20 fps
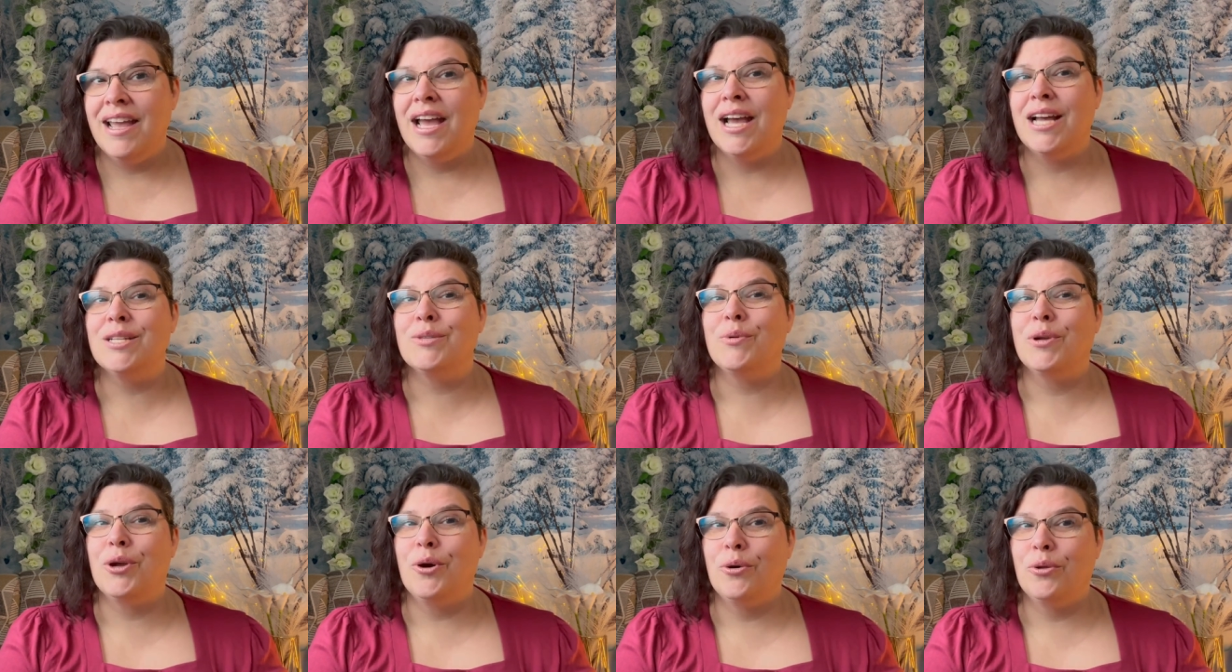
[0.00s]

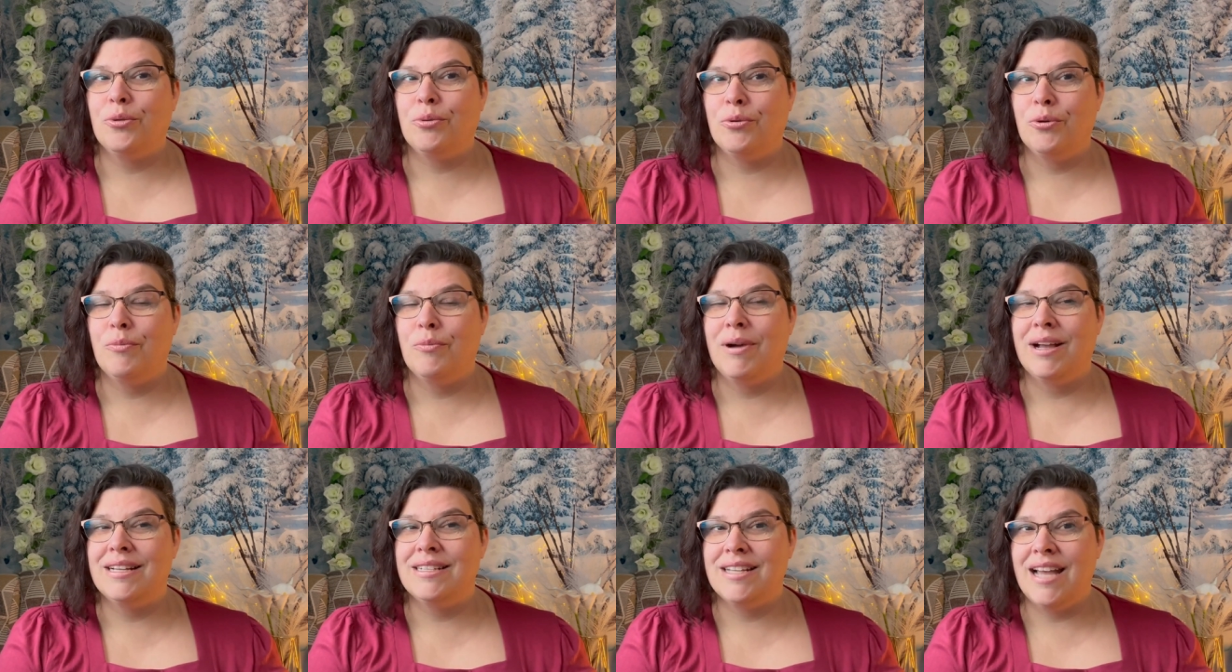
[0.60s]
as we go through
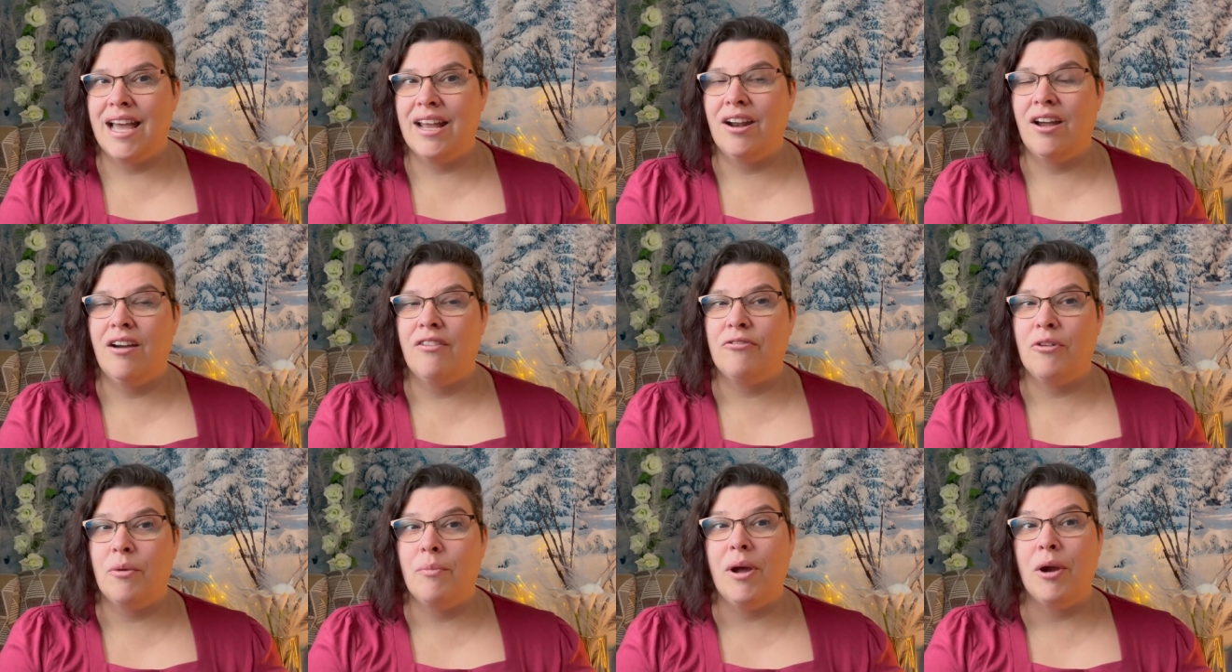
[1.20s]
my data
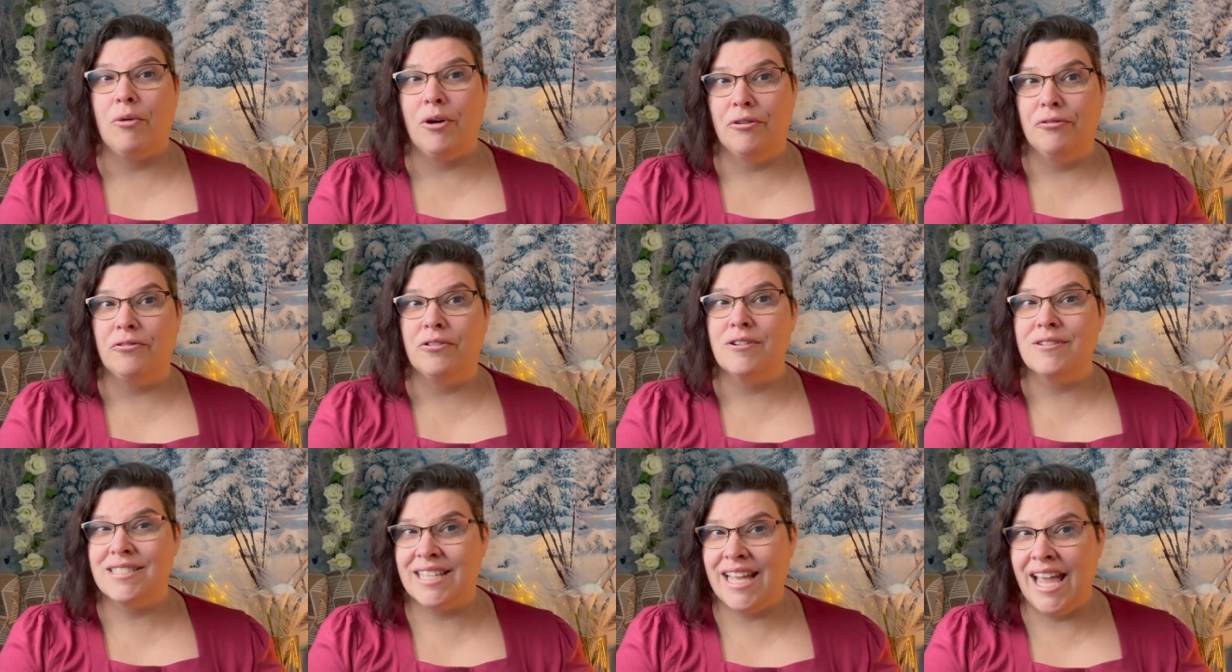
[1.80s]
from my
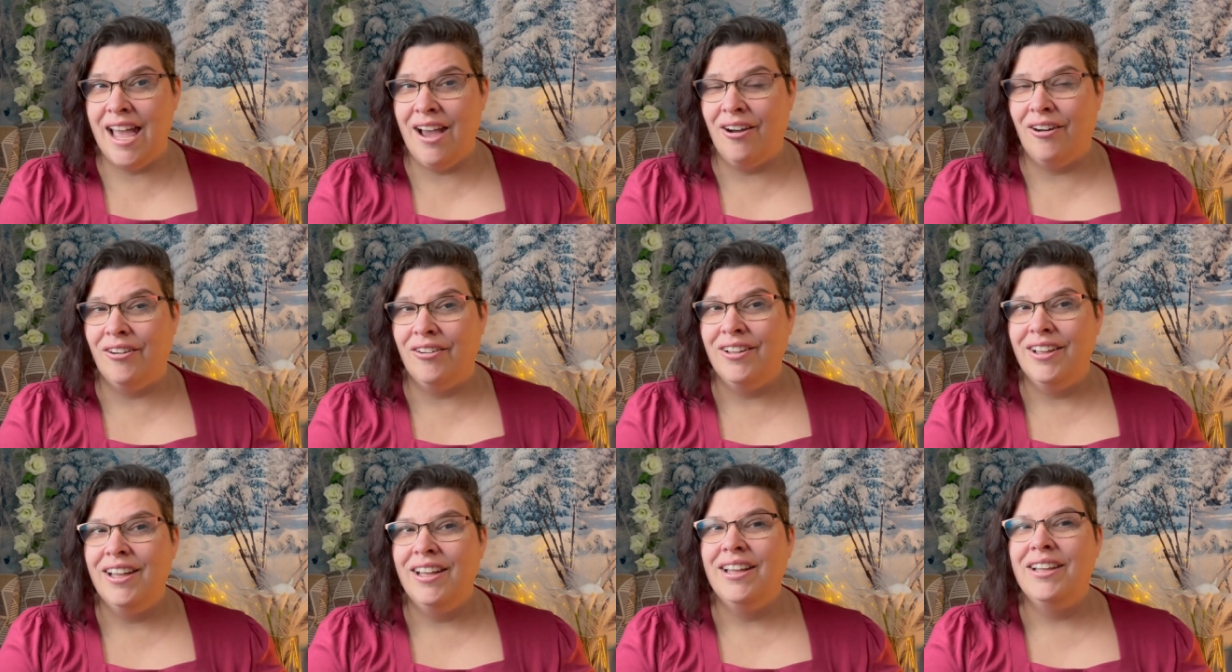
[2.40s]
Renpho
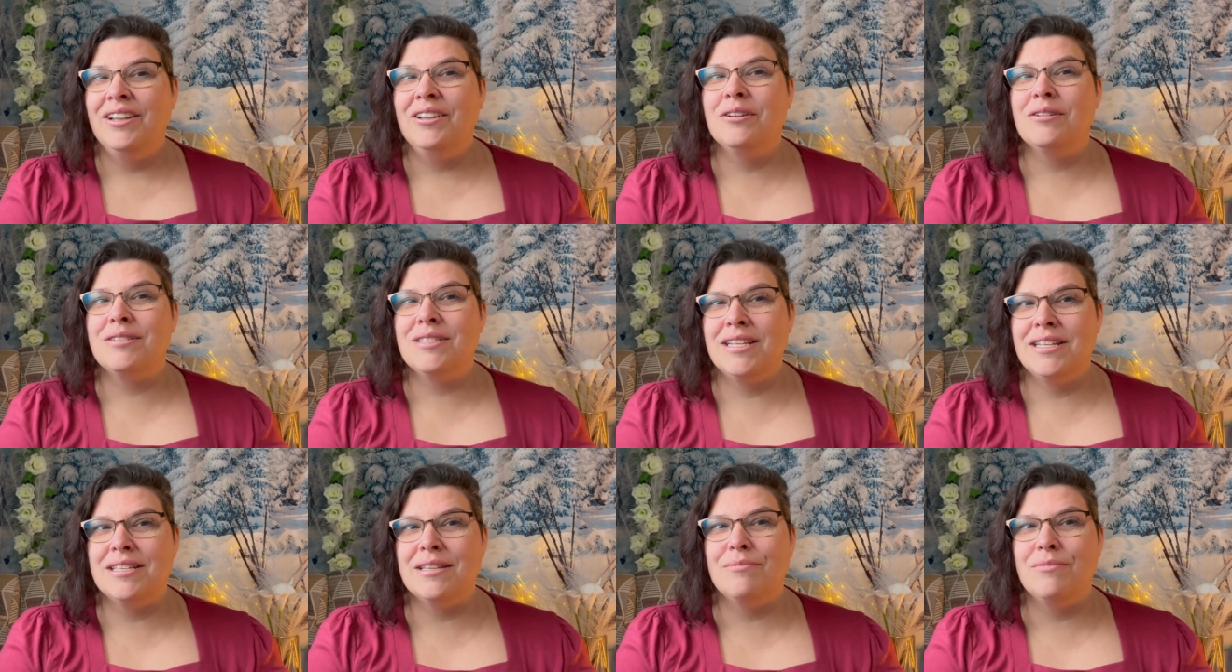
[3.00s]
scale, you'll
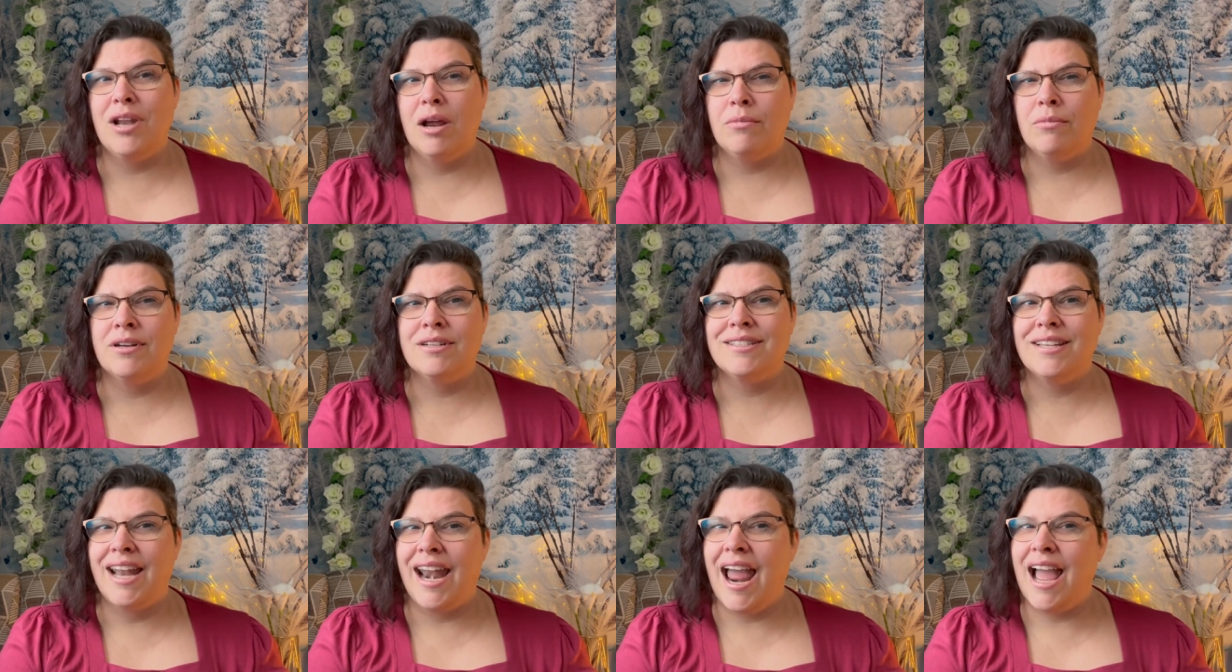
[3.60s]
see some
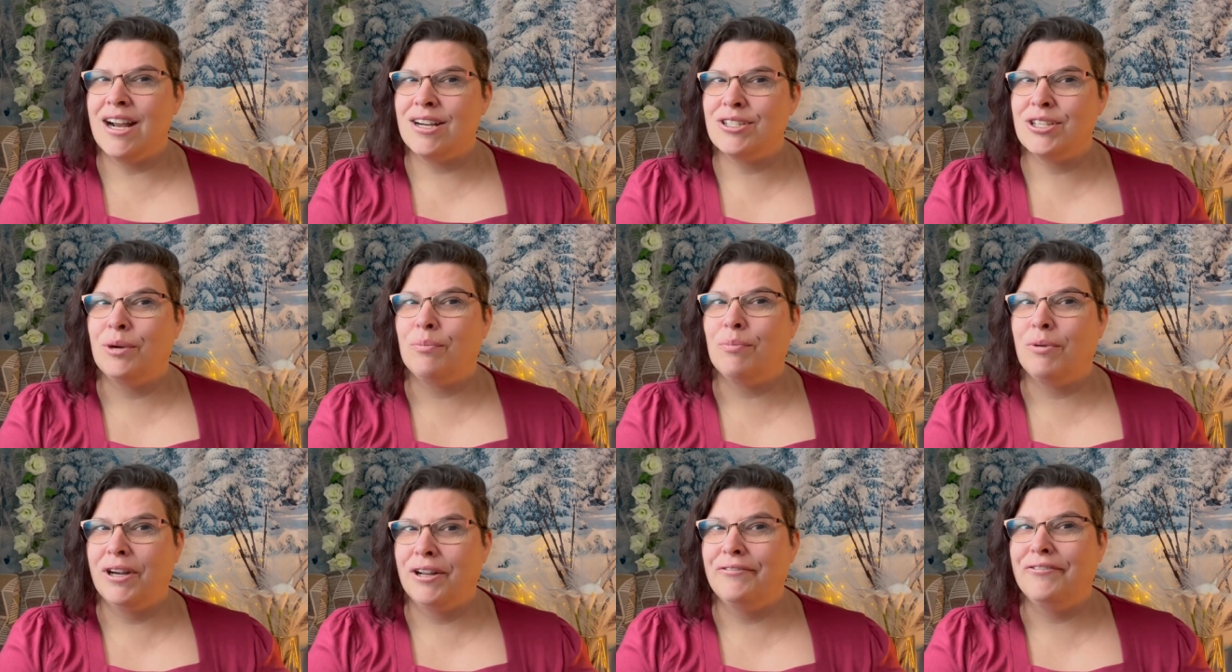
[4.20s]
numbers that actually
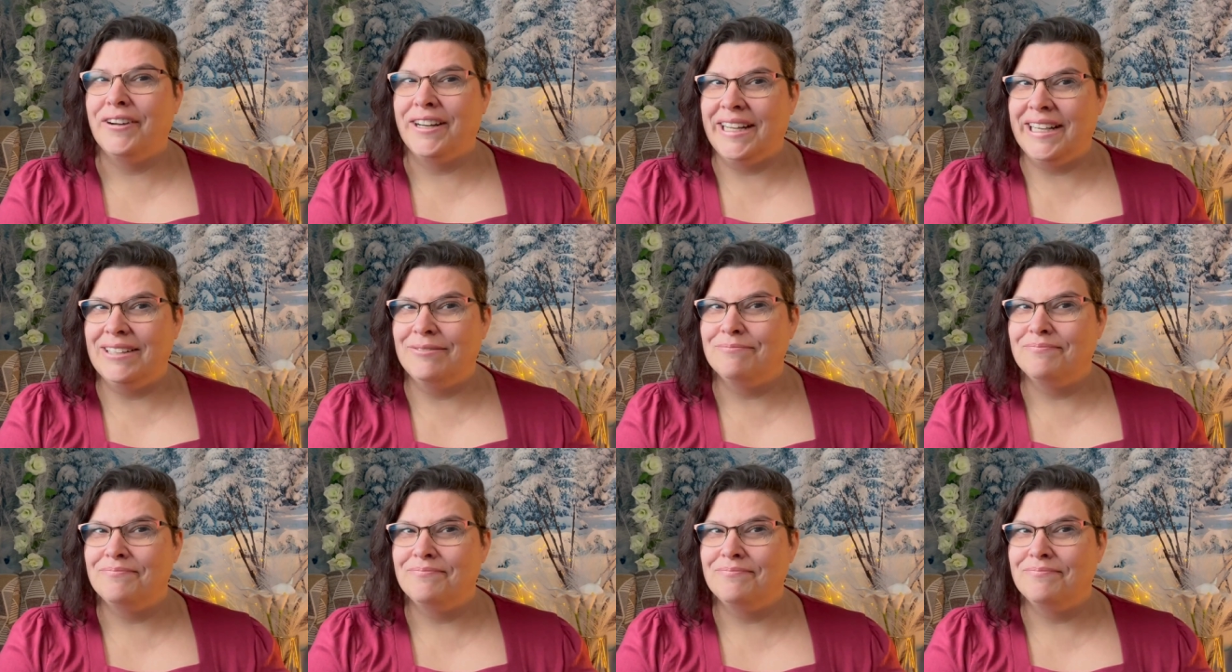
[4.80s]
are pretty funny.